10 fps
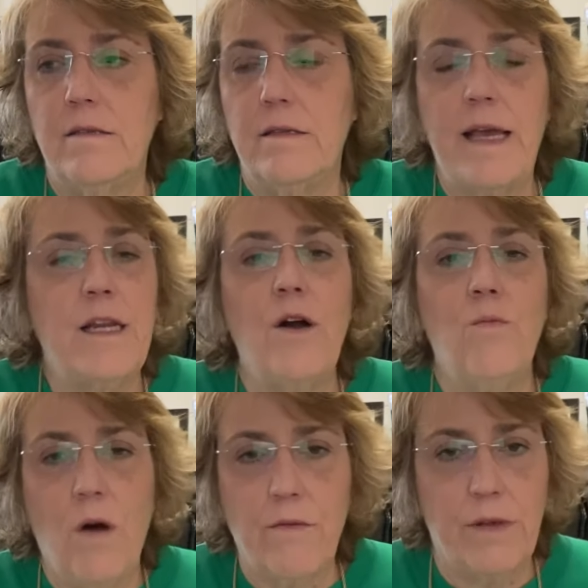
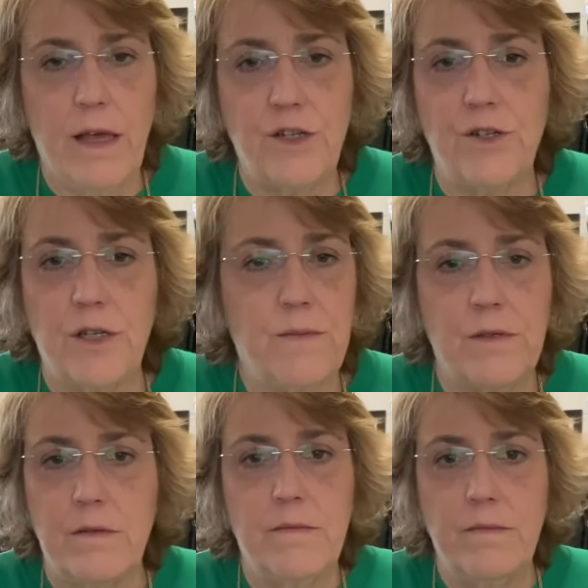don't want
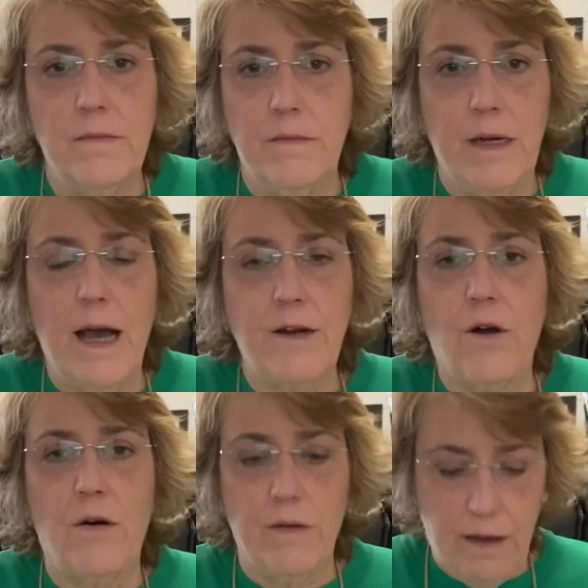relationships at
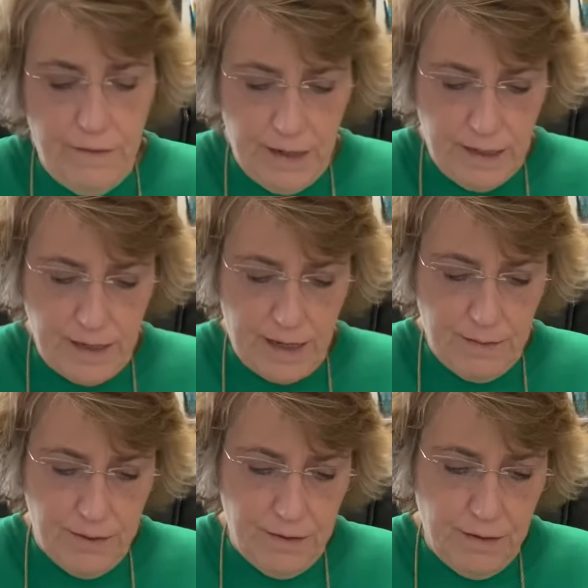all of any type.